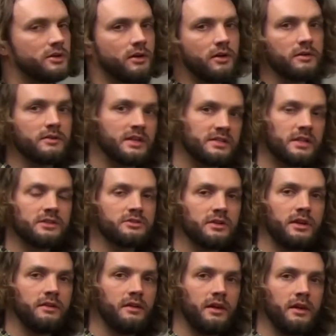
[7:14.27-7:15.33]
are
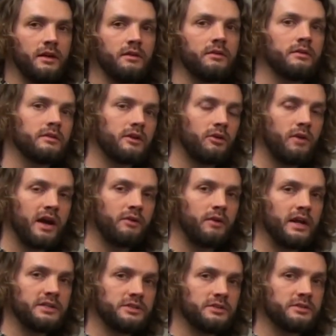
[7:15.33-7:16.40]
essentially the correct
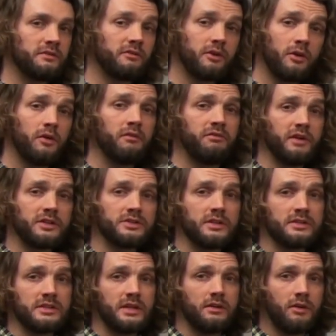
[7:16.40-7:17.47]
ratios of the
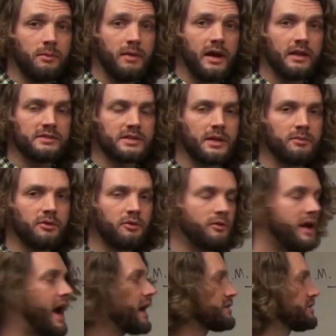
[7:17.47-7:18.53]
coefficients in our balanced chemical
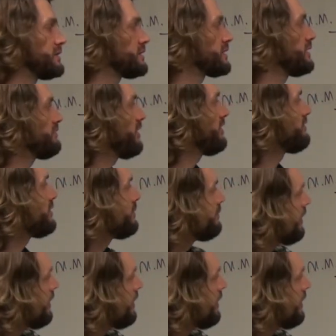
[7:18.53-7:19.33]
reaction, to convert from